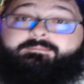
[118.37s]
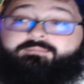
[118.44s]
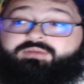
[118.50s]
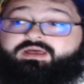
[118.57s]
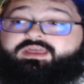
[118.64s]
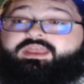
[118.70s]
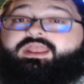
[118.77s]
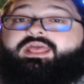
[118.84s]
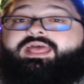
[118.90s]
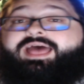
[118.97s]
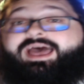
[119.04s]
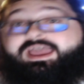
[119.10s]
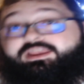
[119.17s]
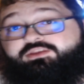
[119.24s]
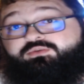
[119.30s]
But
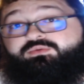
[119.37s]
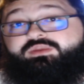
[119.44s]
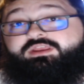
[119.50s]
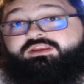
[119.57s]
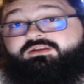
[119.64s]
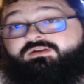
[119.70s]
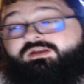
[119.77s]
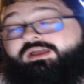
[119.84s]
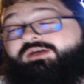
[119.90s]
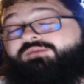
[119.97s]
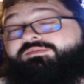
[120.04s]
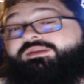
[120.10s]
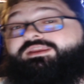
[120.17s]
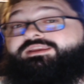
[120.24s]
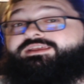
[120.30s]
I do need your
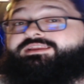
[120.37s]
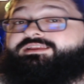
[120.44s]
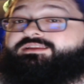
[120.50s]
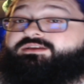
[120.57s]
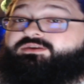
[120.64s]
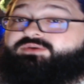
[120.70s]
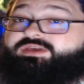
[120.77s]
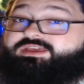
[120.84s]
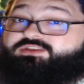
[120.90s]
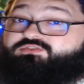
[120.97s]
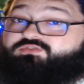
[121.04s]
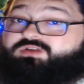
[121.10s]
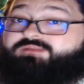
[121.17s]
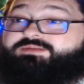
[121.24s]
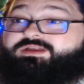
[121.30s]
help, and I need you to go ahead and
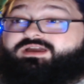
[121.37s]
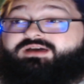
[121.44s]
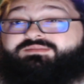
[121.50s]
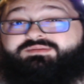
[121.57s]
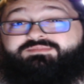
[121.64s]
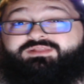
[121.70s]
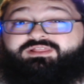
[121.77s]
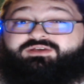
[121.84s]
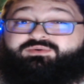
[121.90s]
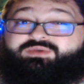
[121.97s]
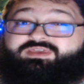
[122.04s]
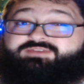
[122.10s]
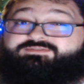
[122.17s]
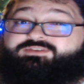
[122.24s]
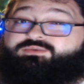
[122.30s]
drop a comment below
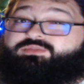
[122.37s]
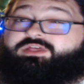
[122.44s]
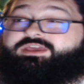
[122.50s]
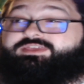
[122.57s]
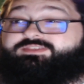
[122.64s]
if you like